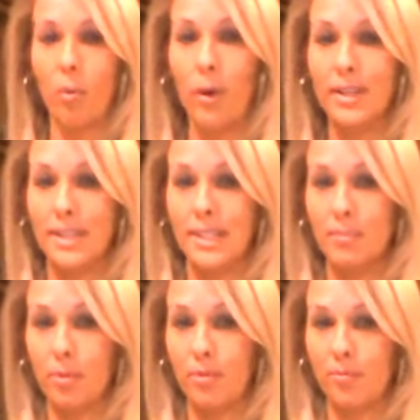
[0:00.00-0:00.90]
1
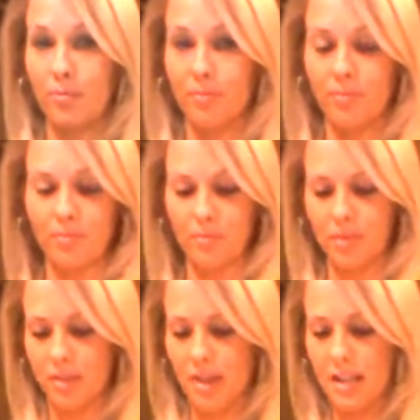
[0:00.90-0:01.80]
teaspoon.
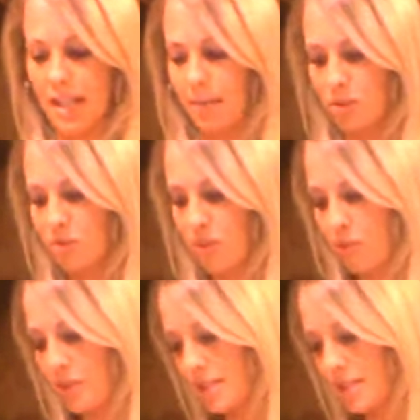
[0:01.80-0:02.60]
Not tablespoon,